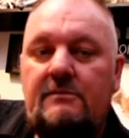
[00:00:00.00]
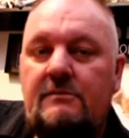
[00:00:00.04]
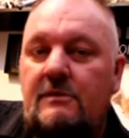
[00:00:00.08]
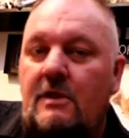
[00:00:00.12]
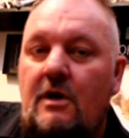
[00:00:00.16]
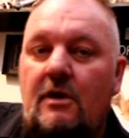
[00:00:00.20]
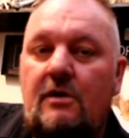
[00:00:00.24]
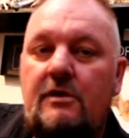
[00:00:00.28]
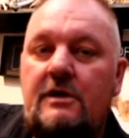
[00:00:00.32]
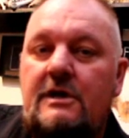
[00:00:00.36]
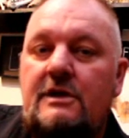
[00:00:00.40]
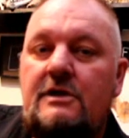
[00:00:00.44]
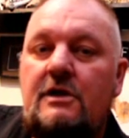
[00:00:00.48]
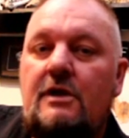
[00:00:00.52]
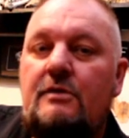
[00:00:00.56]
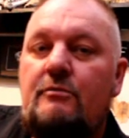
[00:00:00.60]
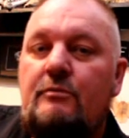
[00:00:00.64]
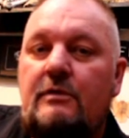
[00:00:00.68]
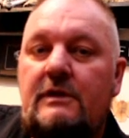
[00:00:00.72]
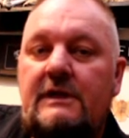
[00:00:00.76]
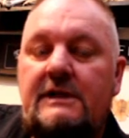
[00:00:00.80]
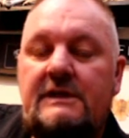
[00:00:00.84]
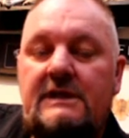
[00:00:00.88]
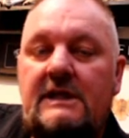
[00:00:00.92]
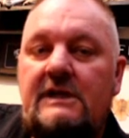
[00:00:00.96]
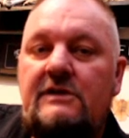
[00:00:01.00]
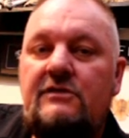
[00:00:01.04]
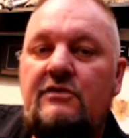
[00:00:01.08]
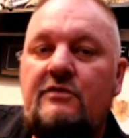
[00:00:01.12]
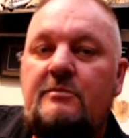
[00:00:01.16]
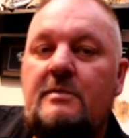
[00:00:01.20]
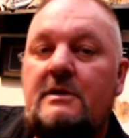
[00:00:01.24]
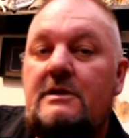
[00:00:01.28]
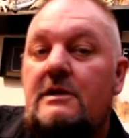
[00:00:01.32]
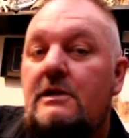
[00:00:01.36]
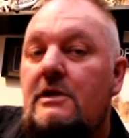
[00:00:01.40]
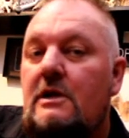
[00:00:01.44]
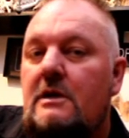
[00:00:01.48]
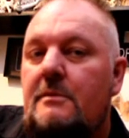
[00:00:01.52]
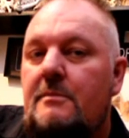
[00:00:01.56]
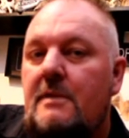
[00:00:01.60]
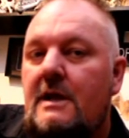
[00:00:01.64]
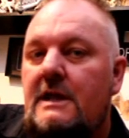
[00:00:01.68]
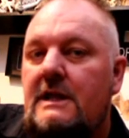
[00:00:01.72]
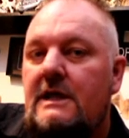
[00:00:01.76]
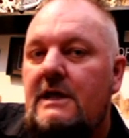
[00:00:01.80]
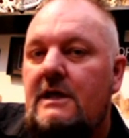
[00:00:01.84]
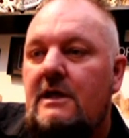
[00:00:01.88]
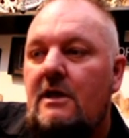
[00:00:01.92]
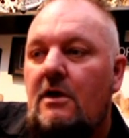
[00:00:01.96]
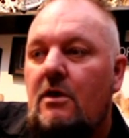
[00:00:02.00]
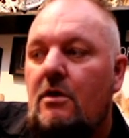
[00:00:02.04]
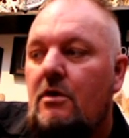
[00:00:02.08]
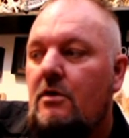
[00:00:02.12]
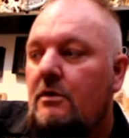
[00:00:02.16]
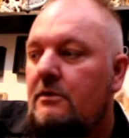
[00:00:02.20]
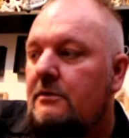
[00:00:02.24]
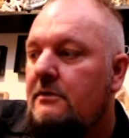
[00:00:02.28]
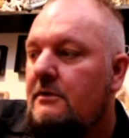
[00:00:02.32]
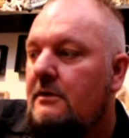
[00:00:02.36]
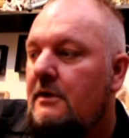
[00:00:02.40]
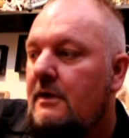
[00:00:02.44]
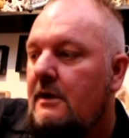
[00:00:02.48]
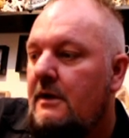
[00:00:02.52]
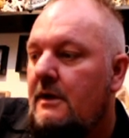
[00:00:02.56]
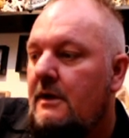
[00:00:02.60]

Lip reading: no, you don't really need to spend a lot of money on